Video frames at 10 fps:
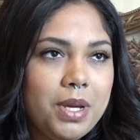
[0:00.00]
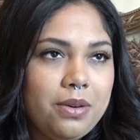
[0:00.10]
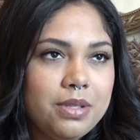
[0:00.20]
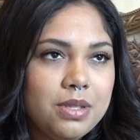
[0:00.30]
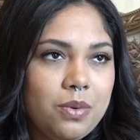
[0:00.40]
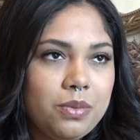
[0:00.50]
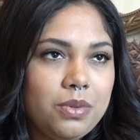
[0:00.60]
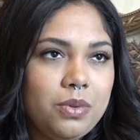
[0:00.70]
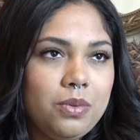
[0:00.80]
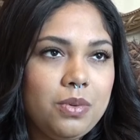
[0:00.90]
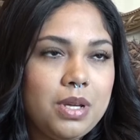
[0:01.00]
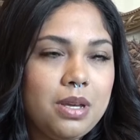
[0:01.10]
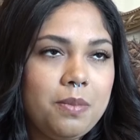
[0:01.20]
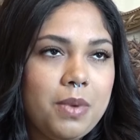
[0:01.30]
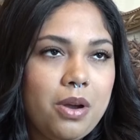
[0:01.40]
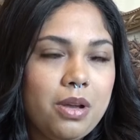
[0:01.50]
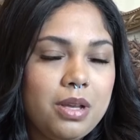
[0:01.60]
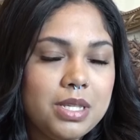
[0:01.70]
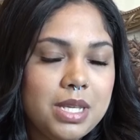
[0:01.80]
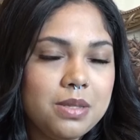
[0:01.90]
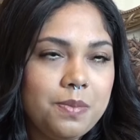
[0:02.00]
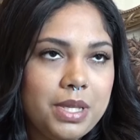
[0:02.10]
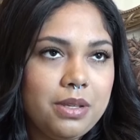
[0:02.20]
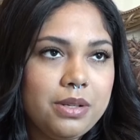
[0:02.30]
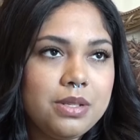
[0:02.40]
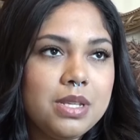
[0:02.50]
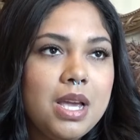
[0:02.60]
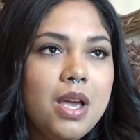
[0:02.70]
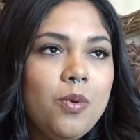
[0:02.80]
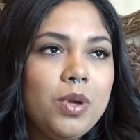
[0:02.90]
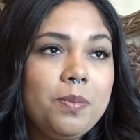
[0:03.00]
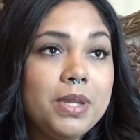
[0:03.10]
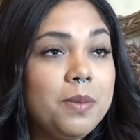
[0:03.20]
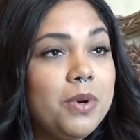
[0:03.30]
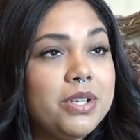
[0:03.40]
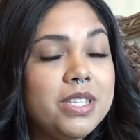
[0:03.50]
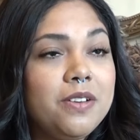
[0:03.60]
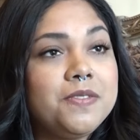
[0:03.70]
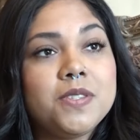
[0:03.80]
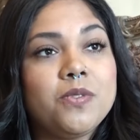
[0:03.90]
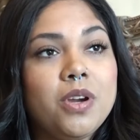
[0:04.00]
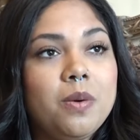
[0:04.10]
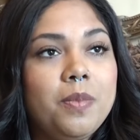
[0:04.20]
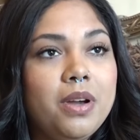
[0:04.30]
parents go through, uh, us as mothers. We blame ourselves for our